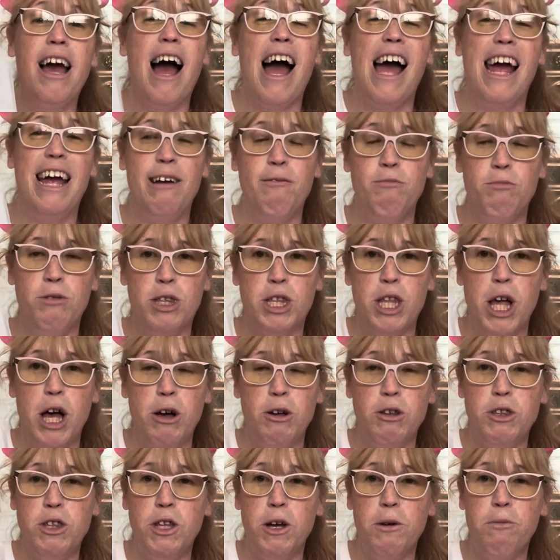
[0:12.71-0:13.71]
I am
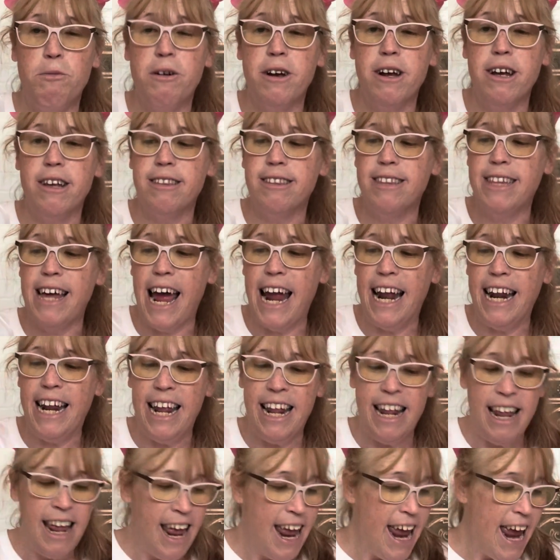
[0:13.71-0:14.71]
so super
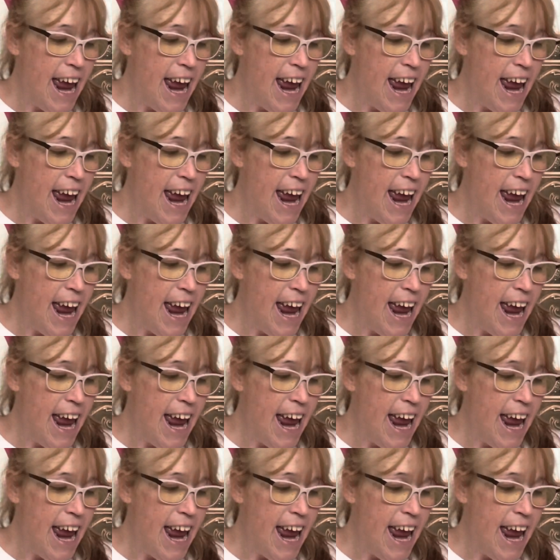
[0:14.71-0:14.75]
excited.